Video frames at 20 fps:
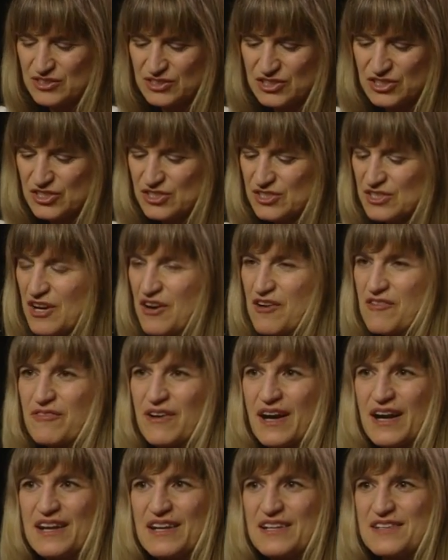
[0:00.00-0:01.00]
just dove
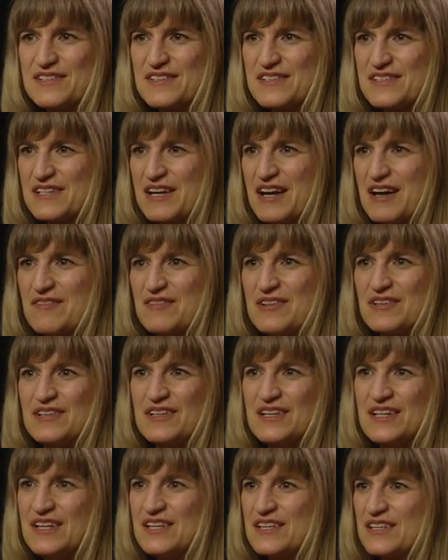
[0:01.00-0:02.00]
right into the
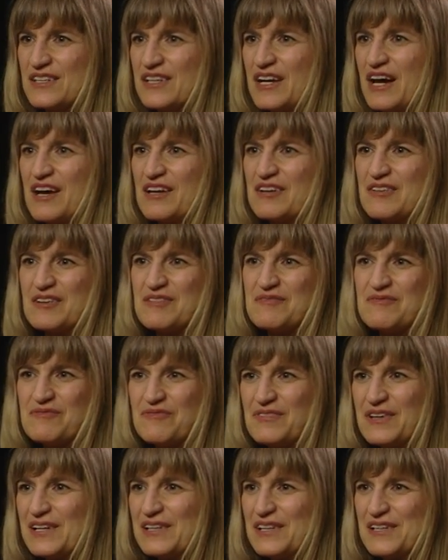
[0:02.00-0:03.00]
novel,
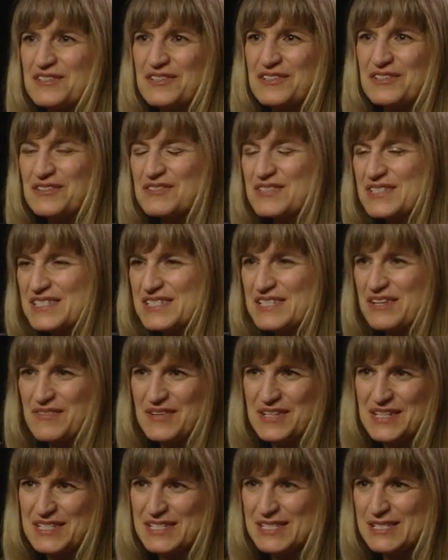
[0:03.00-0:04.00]
fell under
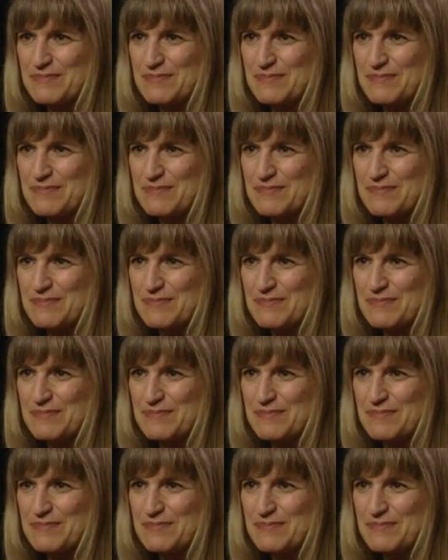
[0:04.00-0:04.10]
Stephanie's